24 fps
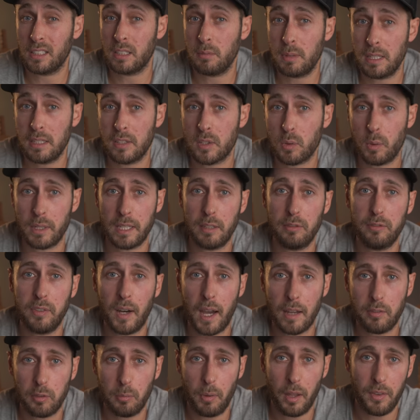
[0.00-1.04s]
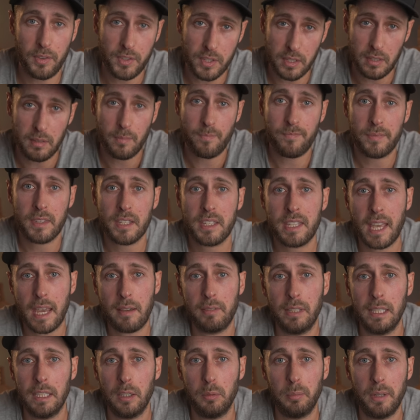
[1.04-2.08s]
out to be 25 a month you
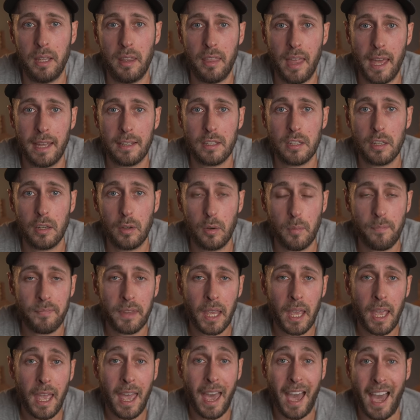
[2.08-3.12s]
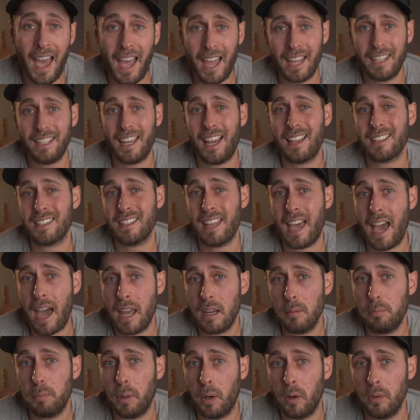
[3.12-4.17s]
save a little bit there too. And as an
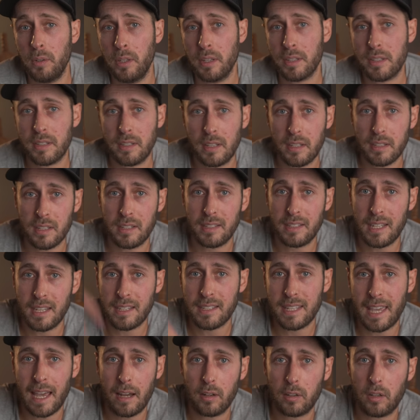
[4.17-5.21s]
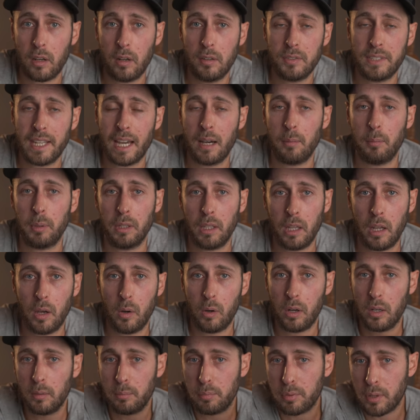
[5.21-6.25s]
added bonus, there's a discount code down
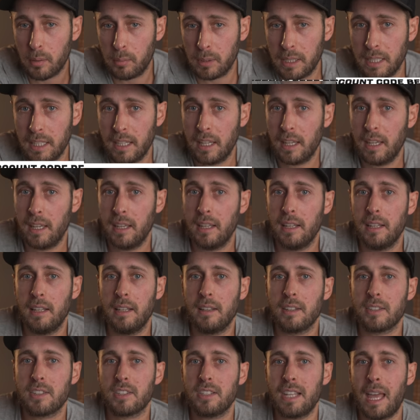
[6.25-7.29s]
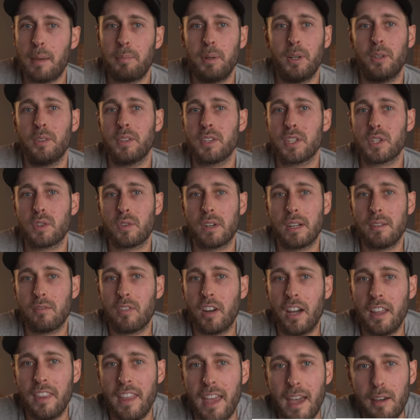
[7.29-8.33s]
below. I'll probably slap it on the screen
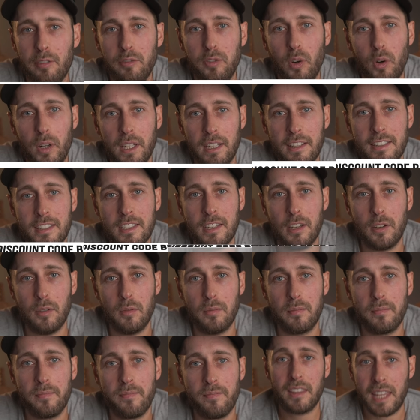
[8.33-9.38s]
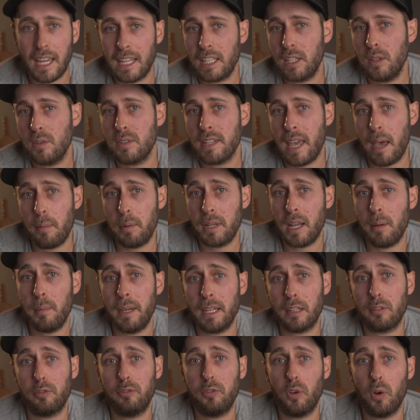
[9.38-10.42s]
right there for you too. Thank you to
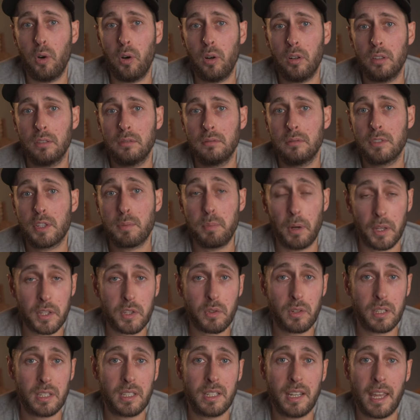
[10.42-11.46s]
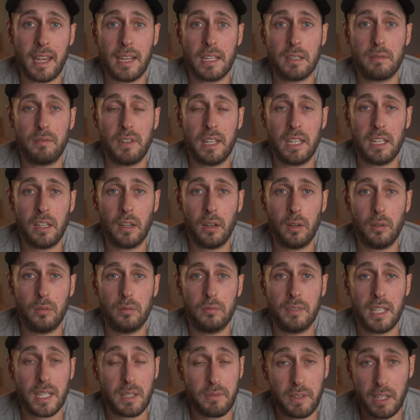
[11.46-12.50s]
Epidemic for sponsoring today's
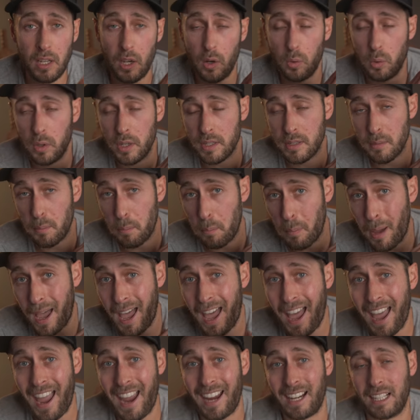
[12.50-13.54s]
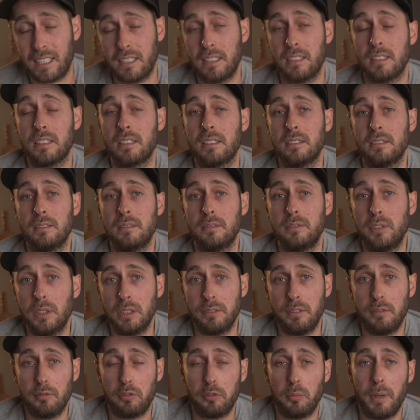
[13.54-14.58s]
video. This video was packed full
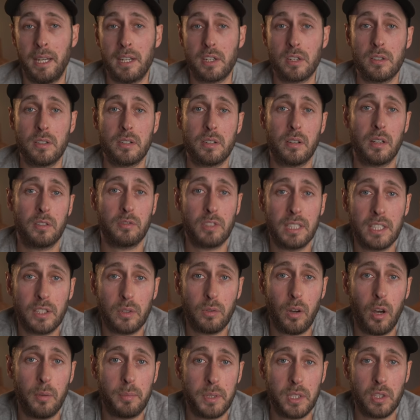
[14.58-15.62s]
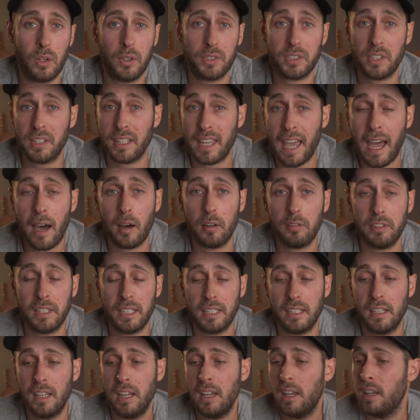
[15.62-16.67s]
of information, so I really do hope you got something out of
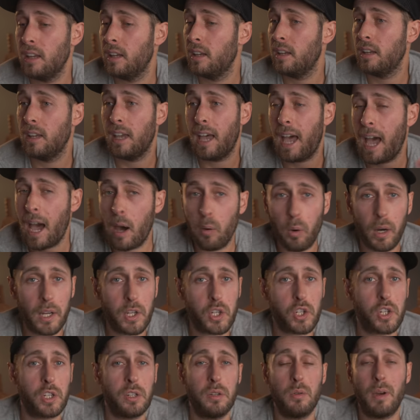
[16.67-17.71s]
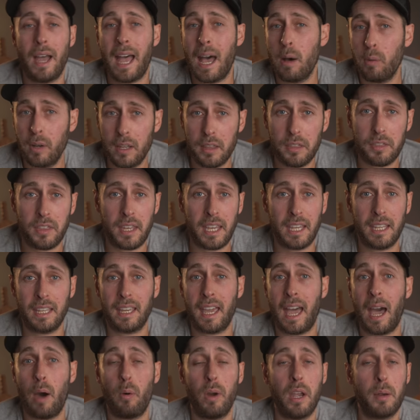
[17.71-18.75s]
it. How I shoot, how I
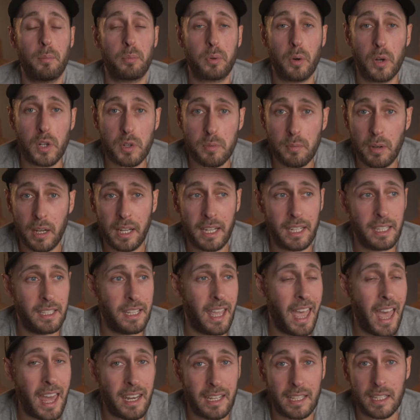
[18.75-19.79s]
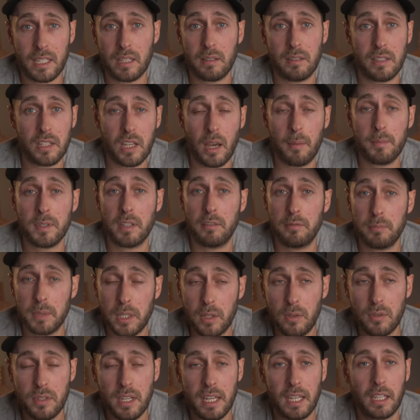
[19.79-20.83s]
think, how I approach my edits in terms of
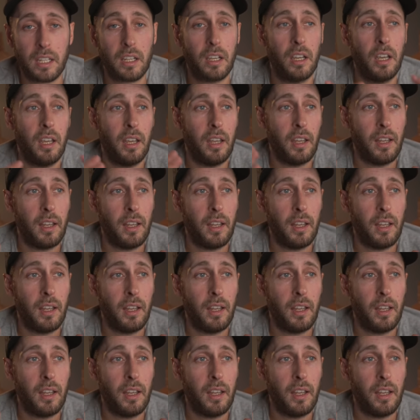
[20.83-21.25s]
music,